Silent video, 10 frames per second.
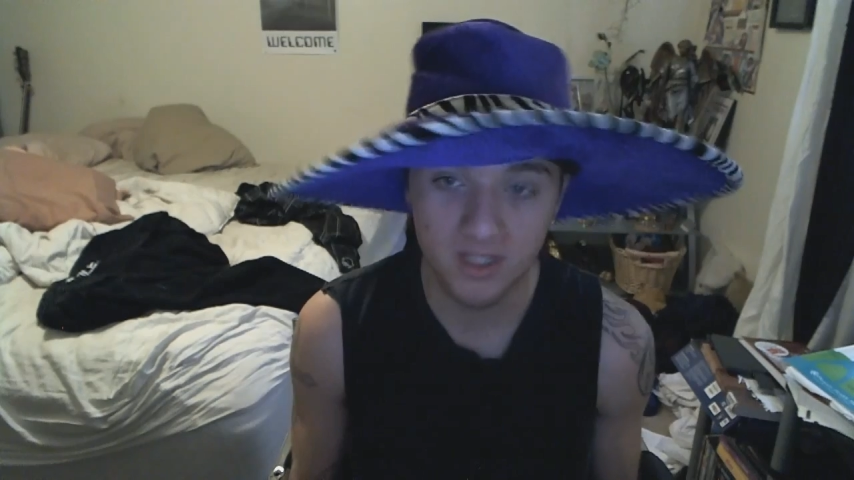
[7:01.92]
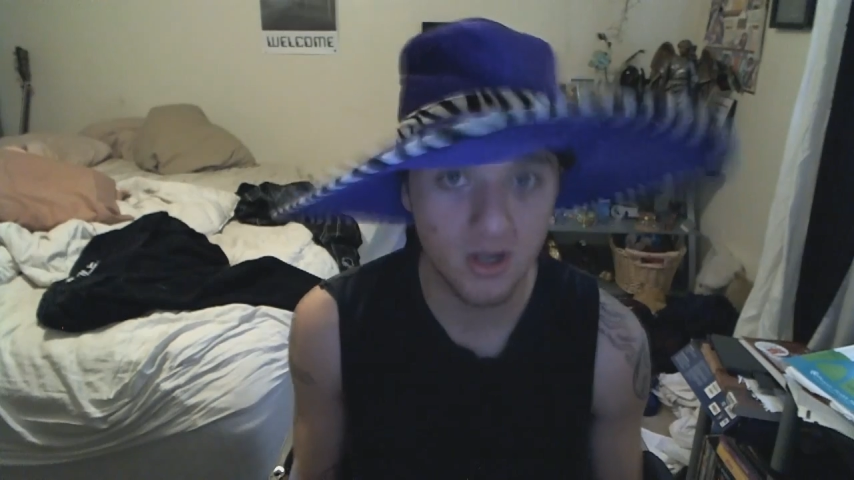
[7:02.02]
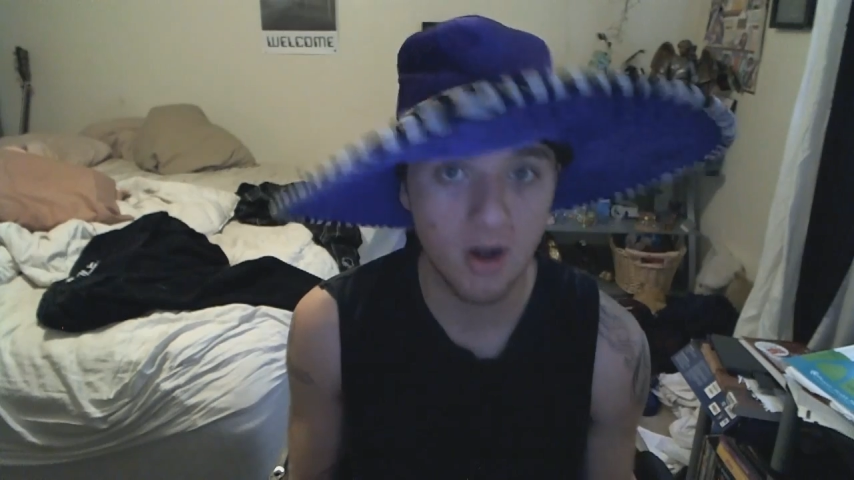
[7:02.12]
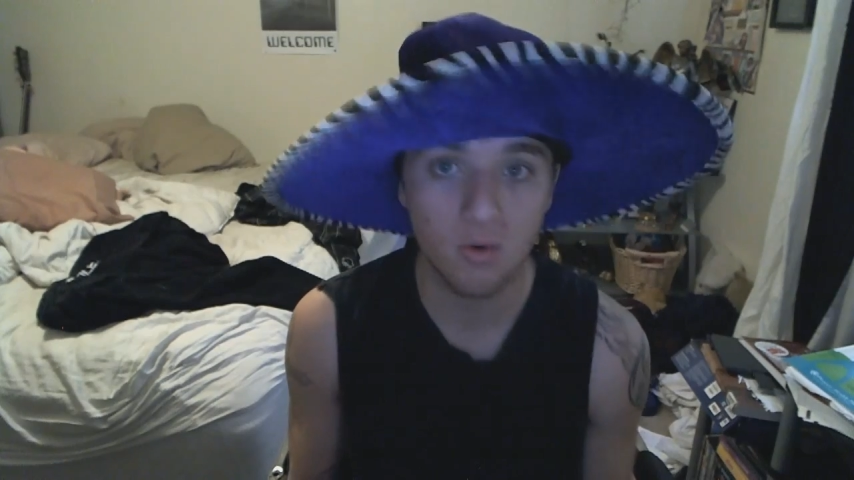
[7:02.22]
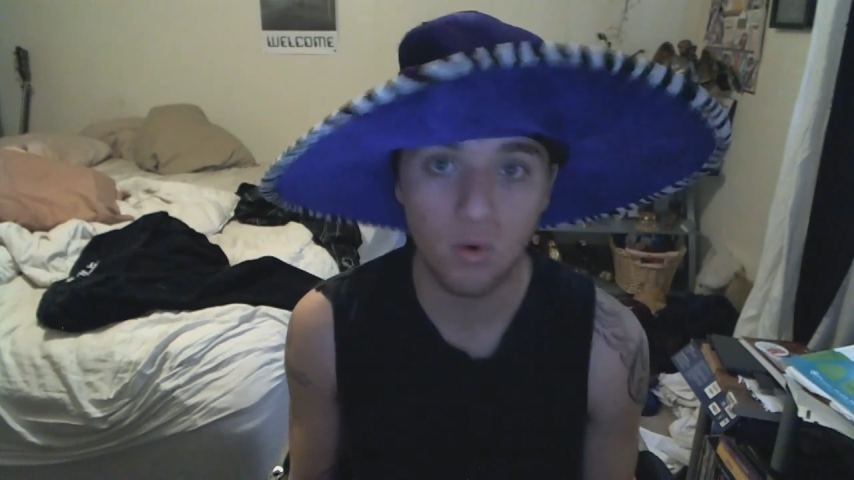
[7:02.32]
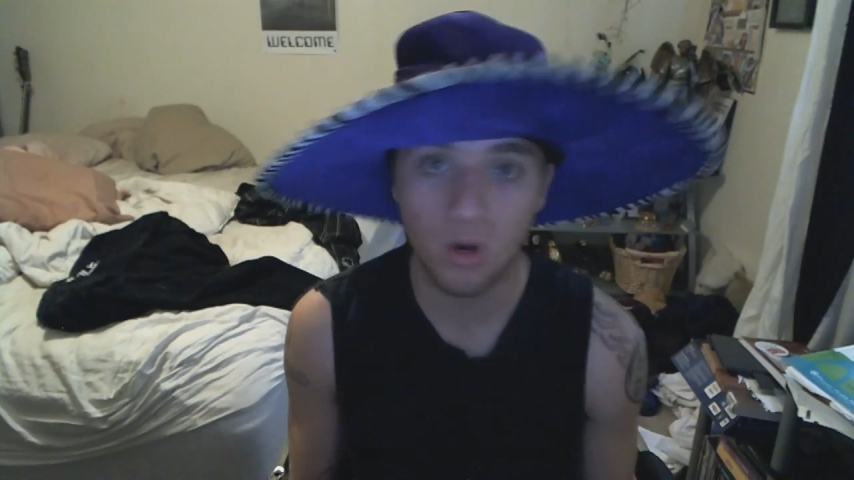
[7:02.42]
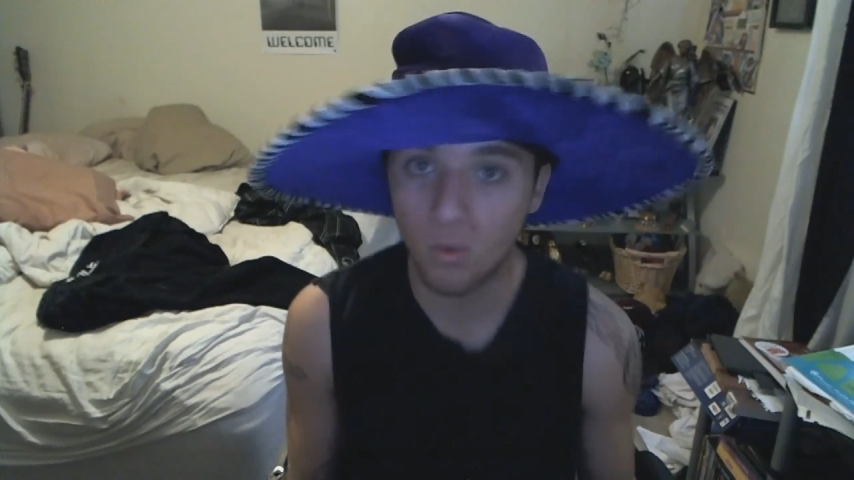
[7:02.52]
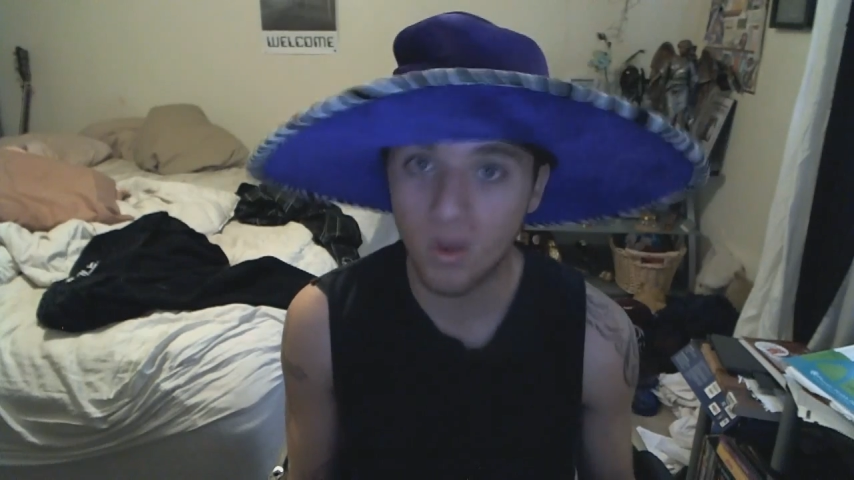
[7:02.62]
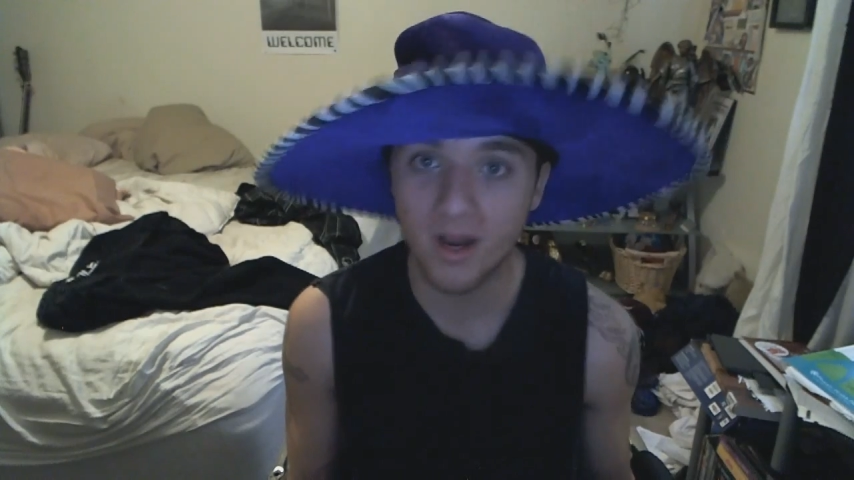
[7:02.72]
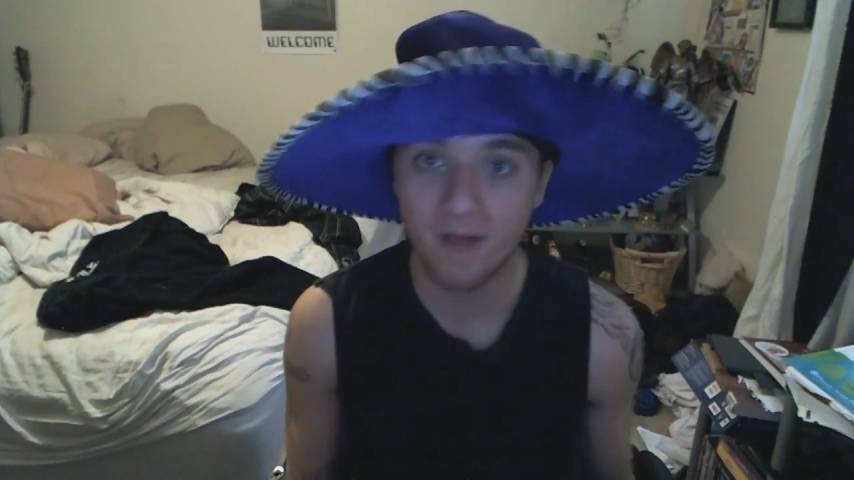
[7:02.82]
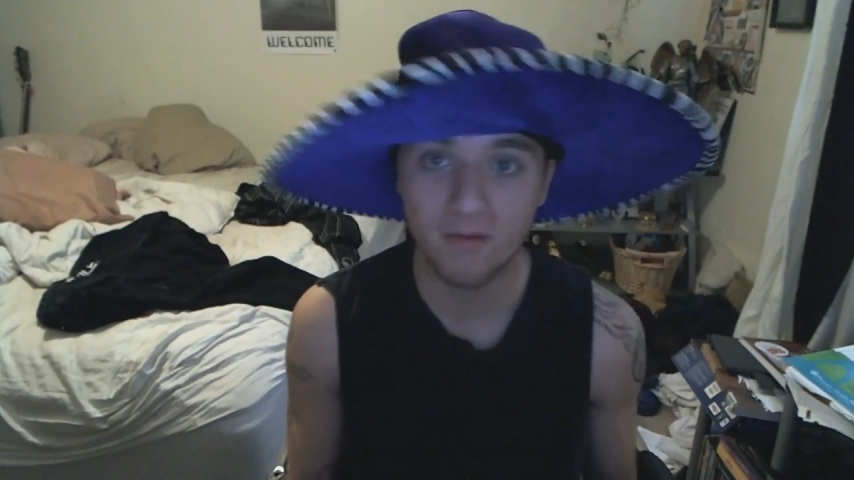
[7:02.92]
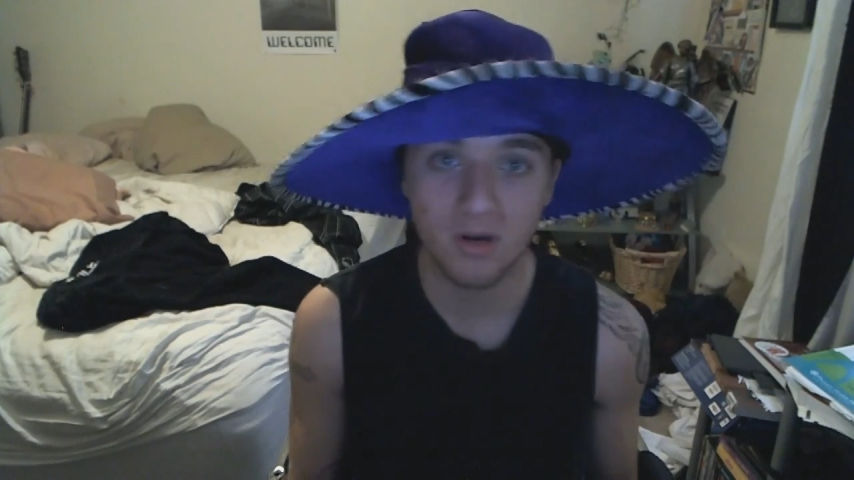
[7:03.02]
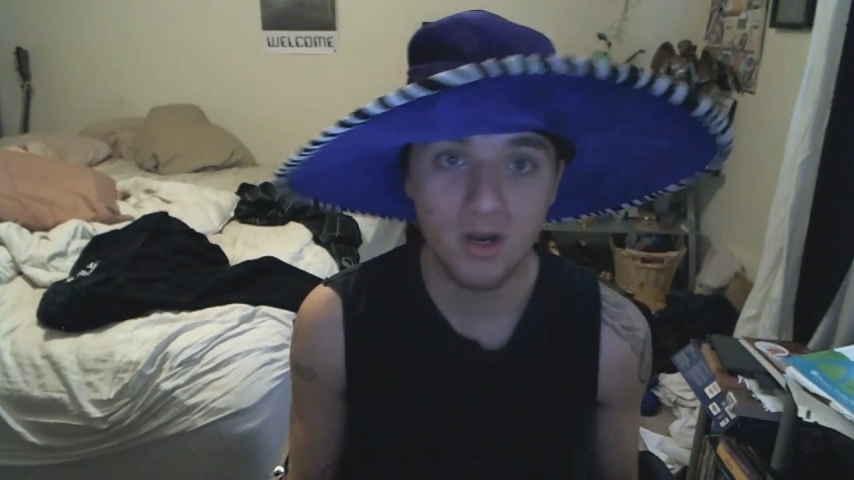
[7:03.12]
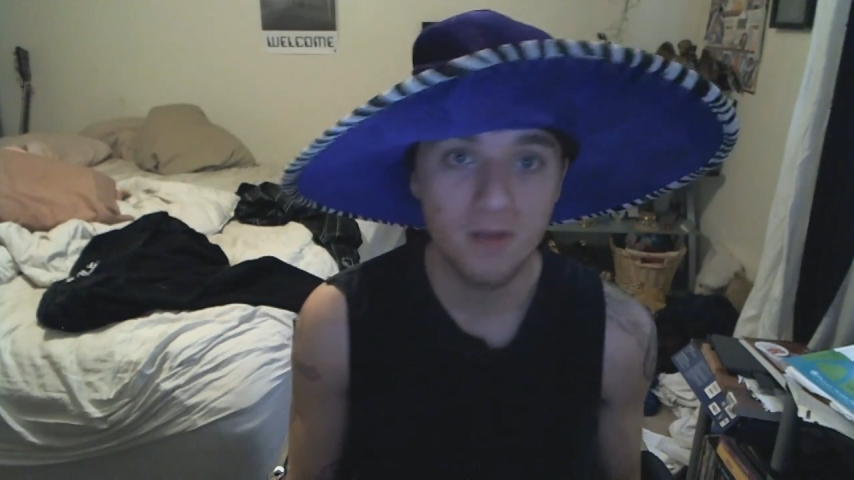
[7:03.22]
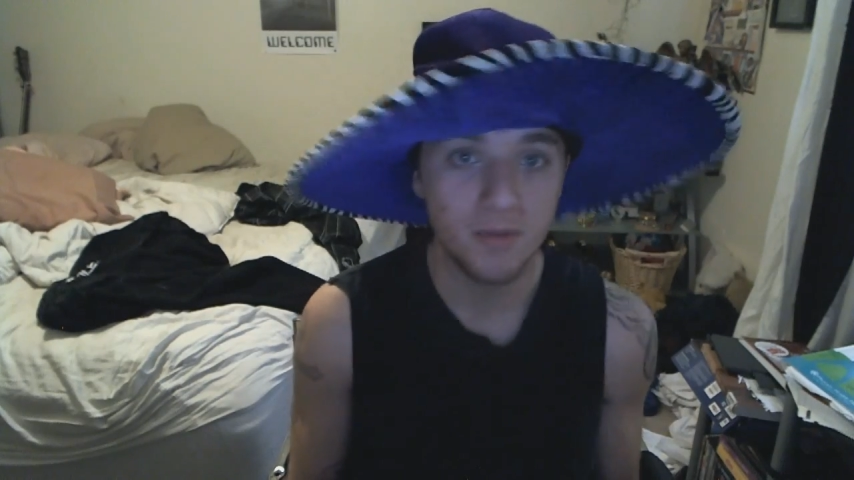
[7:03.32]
start a war, whatever,